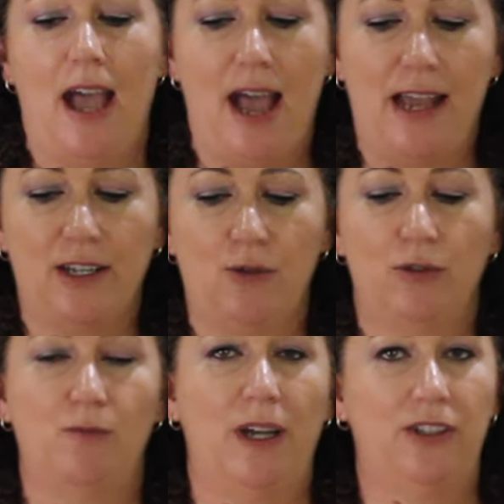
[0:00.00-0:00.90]
I use
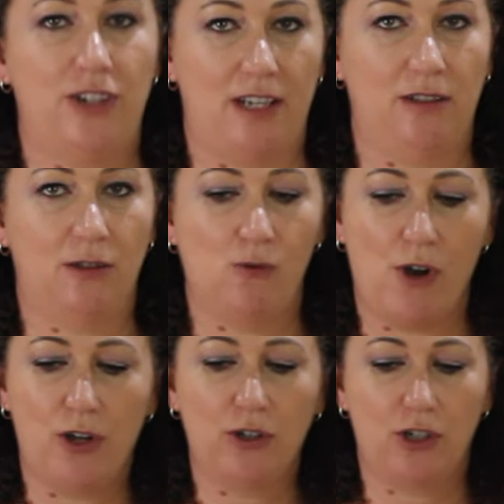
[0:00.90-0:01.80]
butternut
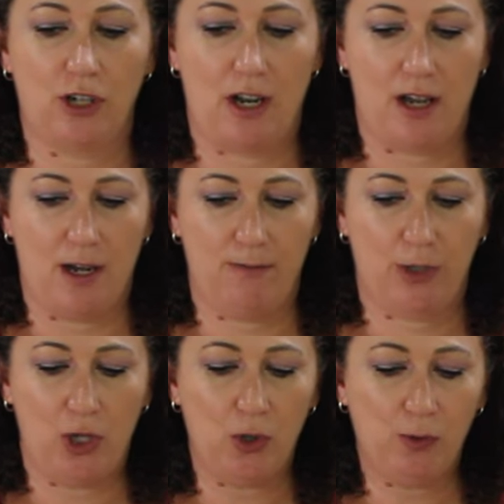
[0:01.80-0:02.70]
squash, um,
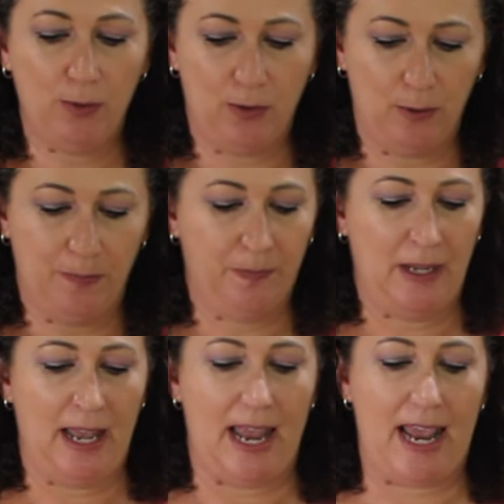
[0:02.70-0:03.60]
cubed,
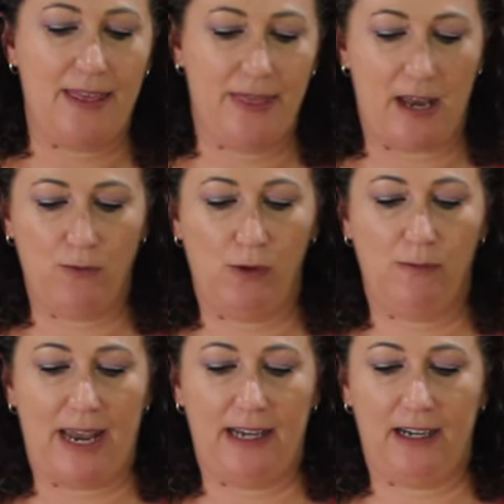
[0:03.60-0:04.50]
and then we'll
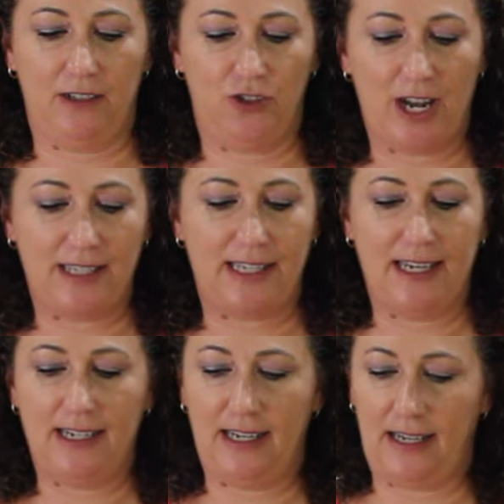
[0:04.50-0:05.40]
make a
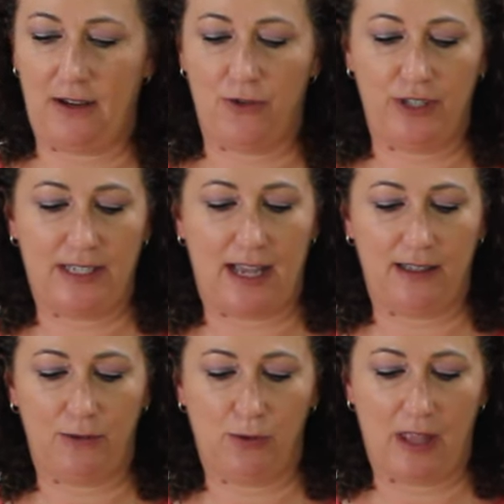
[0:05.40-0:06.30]
dressing. On the
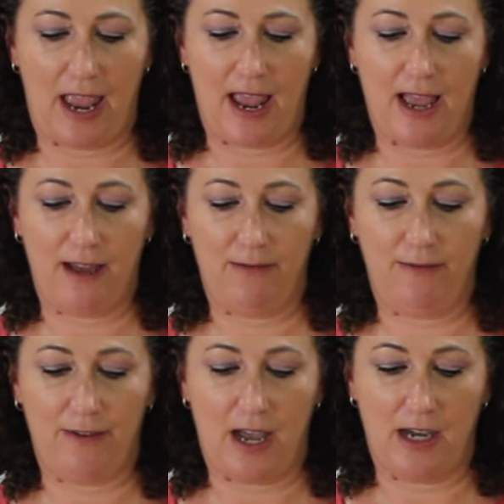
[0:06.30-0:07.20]
salad we'll have
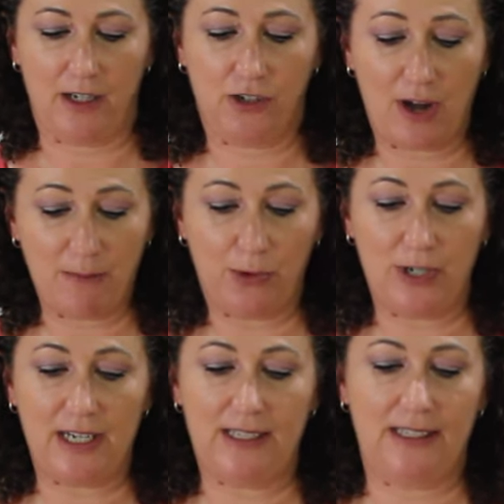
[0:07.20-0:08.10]
uh,
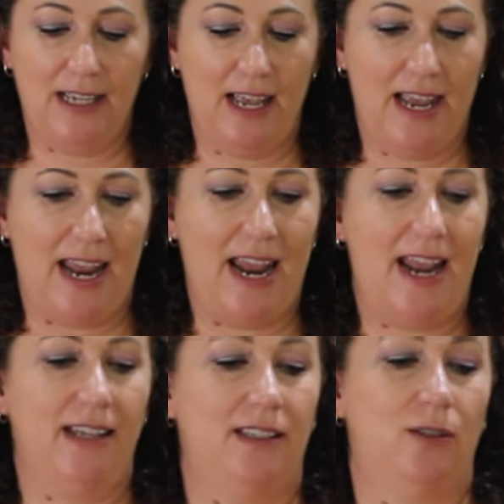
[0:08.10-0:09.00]
cranberries
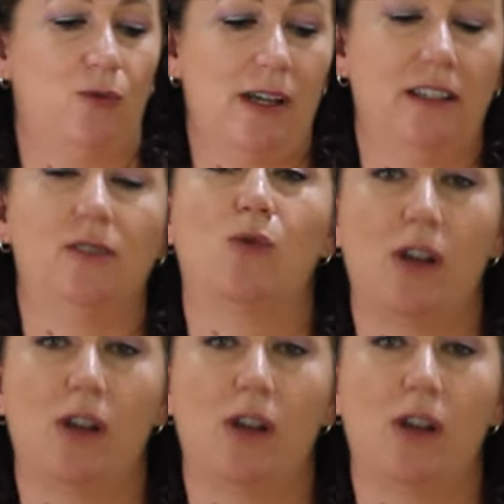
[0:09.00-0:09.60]
as well as